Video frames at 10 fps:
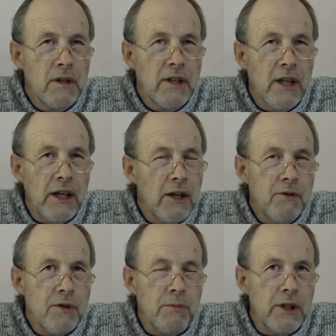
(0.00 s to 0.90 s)
Their
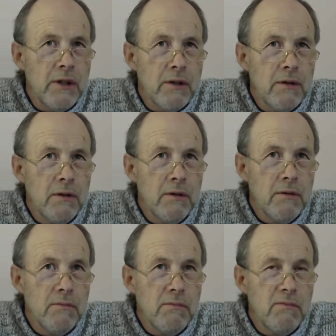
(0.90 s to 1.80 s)
coats weren't,
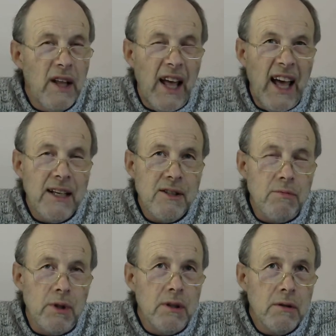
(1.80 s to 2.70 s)
their hats
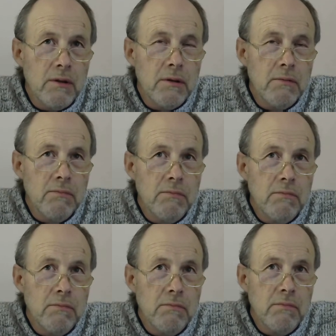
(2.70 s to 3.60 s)
weren't,
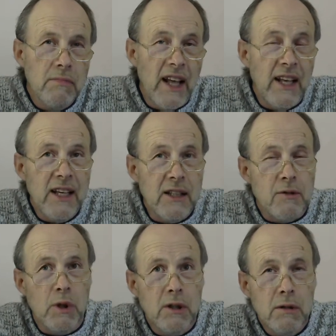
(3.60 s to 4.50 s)
their hairs
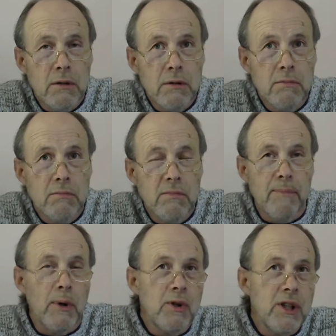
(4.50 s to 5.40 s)
weren't, their
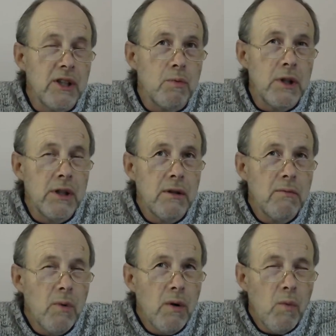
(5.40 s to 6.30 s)
bodies weren't.
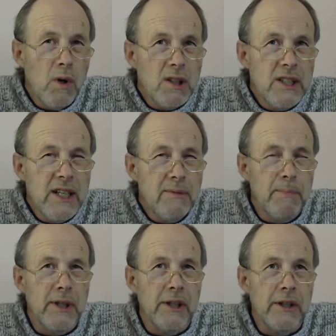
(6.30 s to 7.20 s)
What did
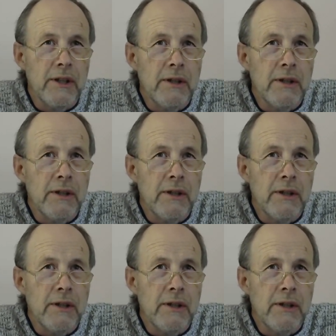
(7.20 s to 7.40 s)
burn?